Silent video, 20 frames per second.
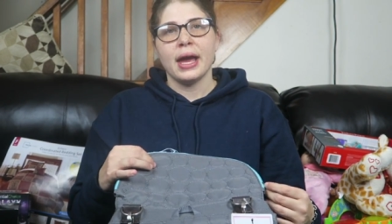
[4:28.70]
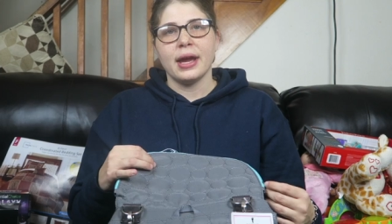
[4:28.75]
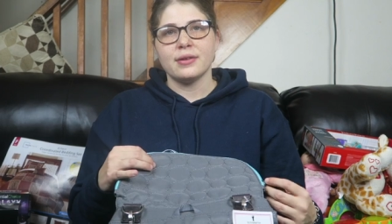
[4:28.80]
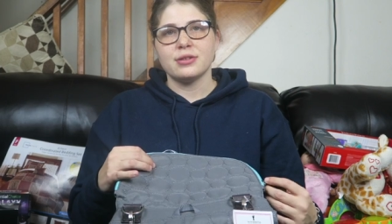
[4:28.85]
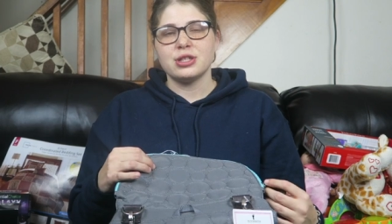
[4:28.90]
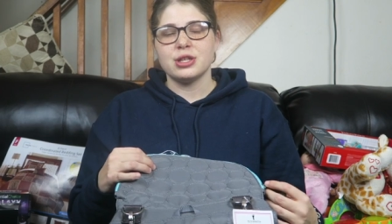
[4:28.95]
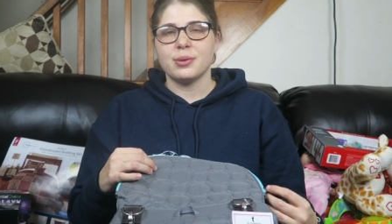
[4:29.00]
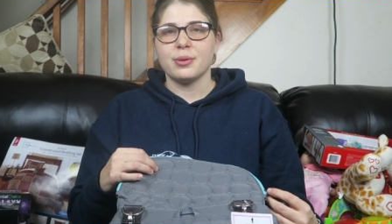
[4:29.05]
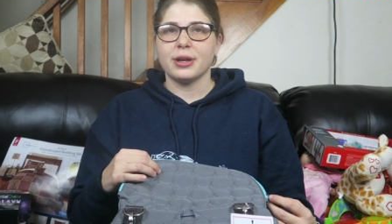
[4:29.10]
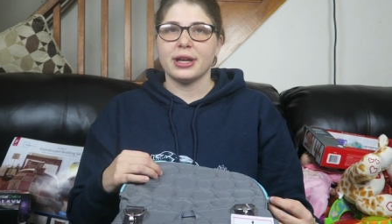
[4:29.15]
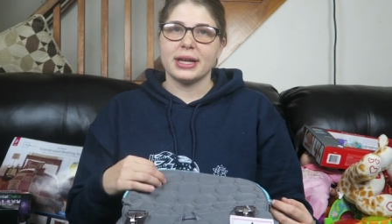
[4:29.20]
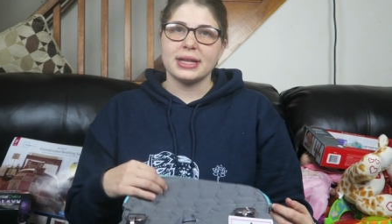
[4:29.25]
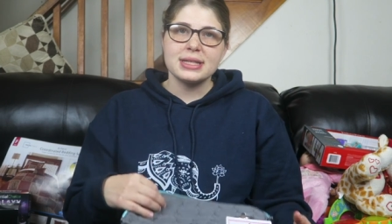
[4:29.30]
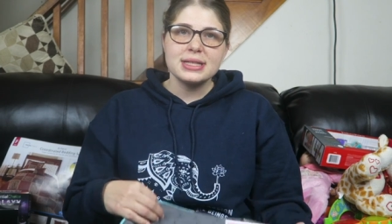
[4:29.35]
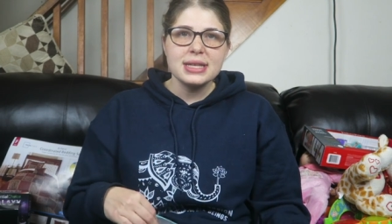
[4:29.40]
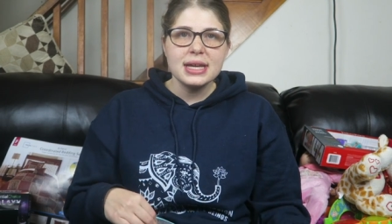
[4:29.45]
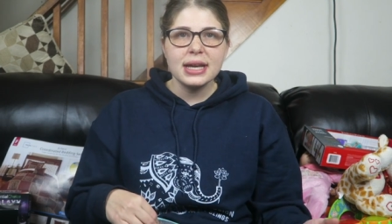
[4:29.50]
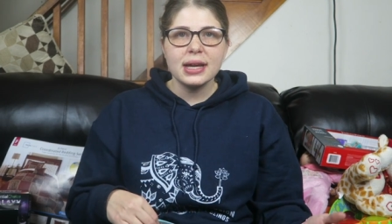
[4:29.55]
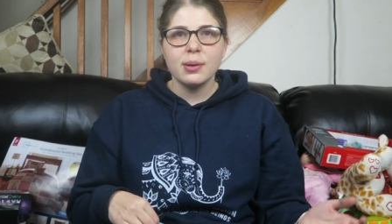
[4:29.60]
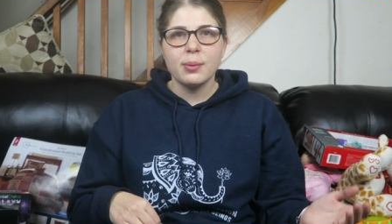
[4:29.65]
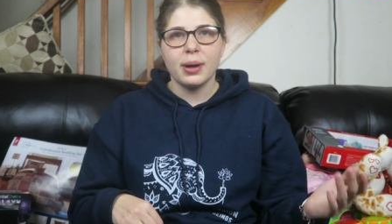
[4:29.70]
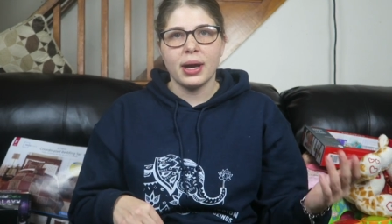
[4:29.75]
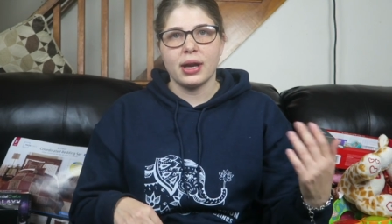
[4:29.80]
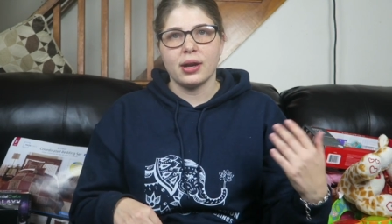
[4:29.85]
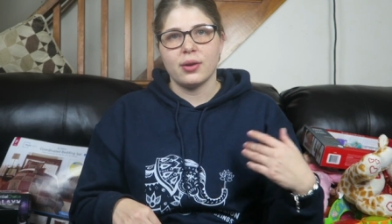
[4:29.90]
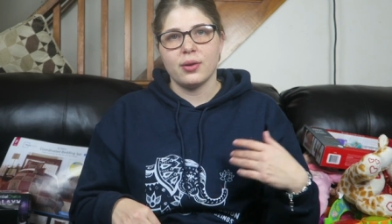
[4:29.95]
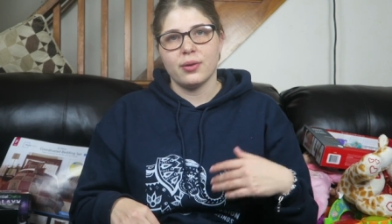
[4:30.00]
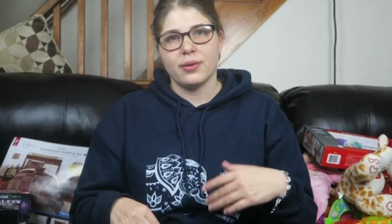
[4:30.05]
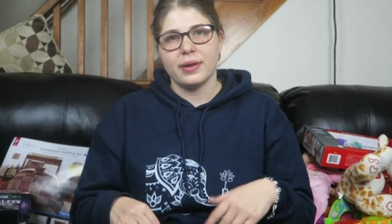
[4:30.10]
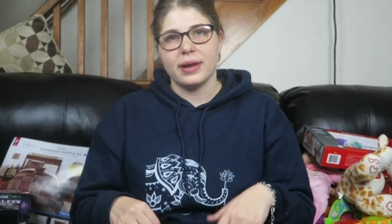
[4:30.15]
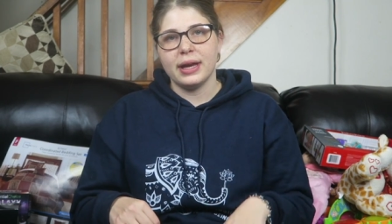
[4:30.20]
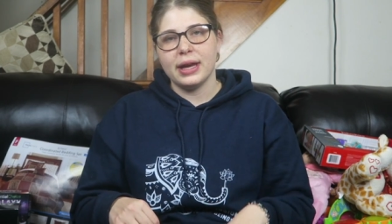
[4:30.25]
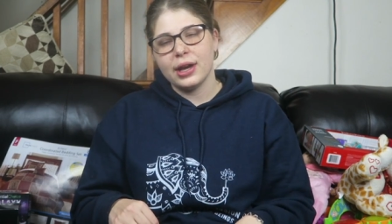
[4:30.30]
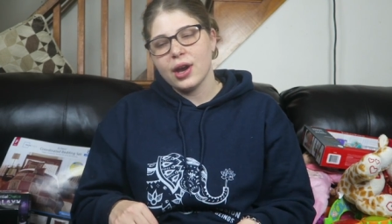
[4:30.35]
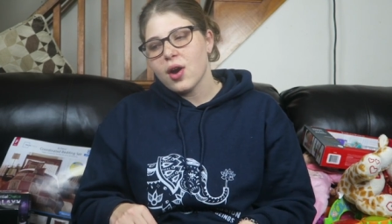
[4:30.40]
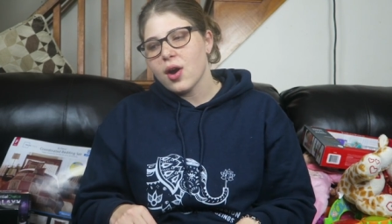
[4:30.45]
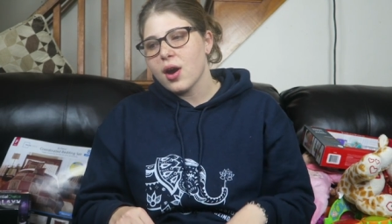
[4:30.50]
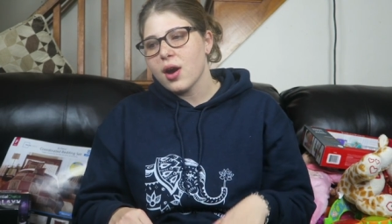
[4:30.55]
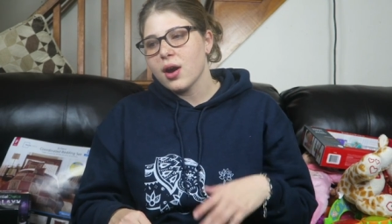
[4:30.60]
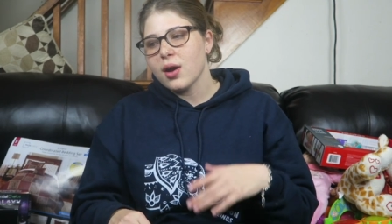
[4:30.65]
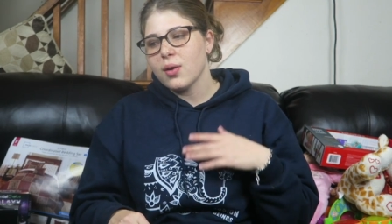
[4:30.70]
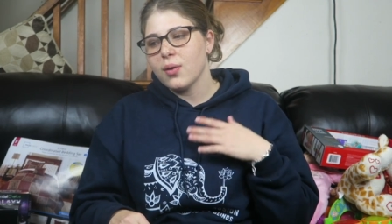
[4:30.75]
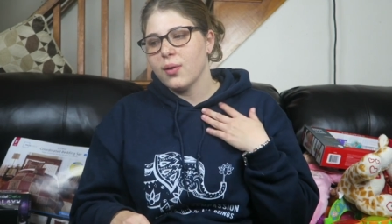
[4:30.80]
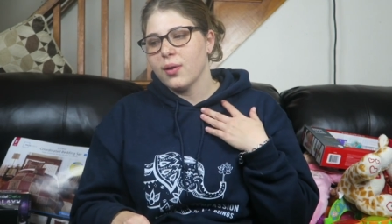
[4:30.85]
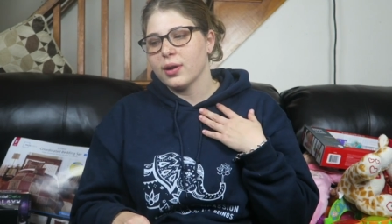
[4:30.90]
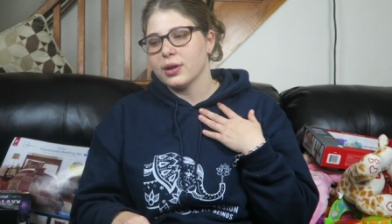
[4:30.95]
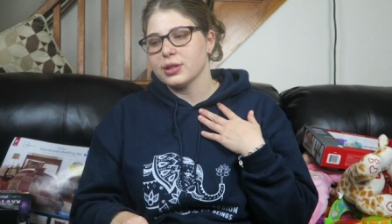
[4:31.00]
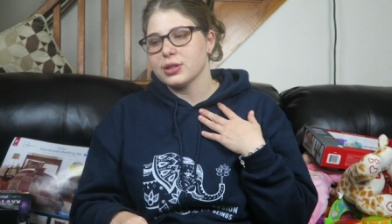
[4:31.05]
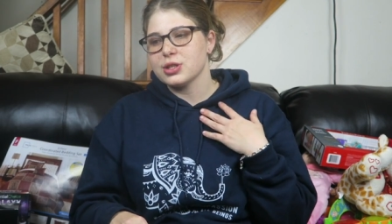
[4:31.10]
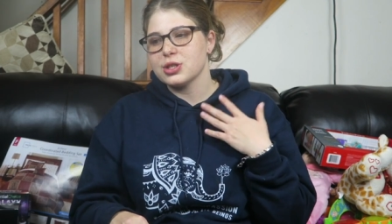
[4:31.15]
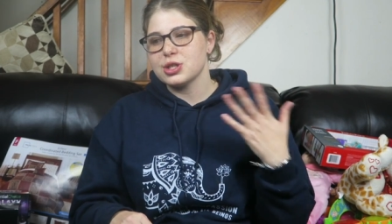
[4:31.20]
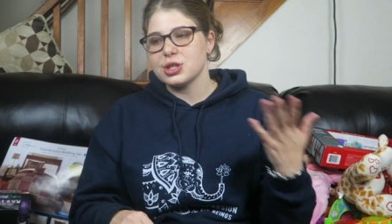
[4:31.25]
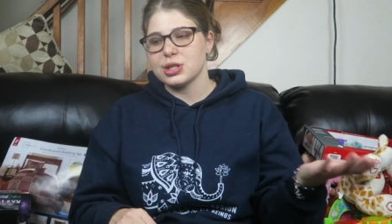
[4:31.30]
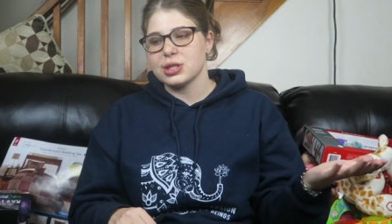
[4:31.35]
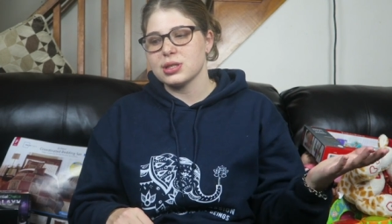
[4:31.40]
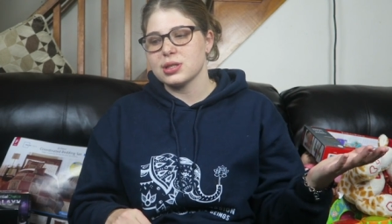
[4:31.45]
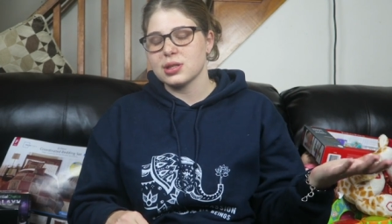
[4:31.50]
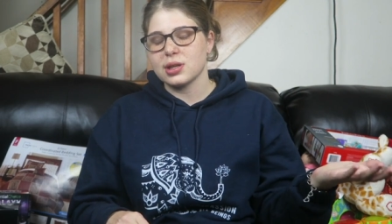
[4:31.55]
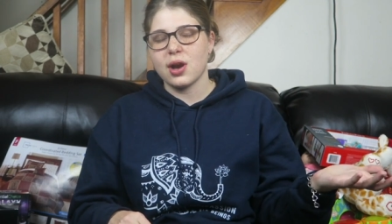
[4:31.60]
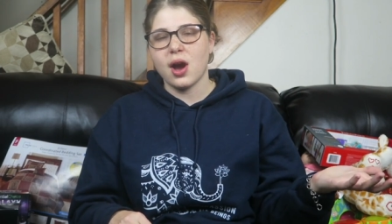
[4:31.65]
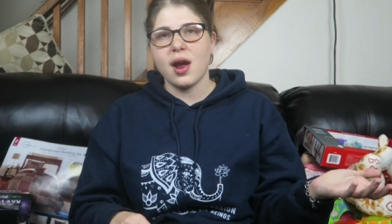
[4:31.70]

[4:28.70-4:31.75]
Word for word: if she were to get sick and we had to go to the ER or just,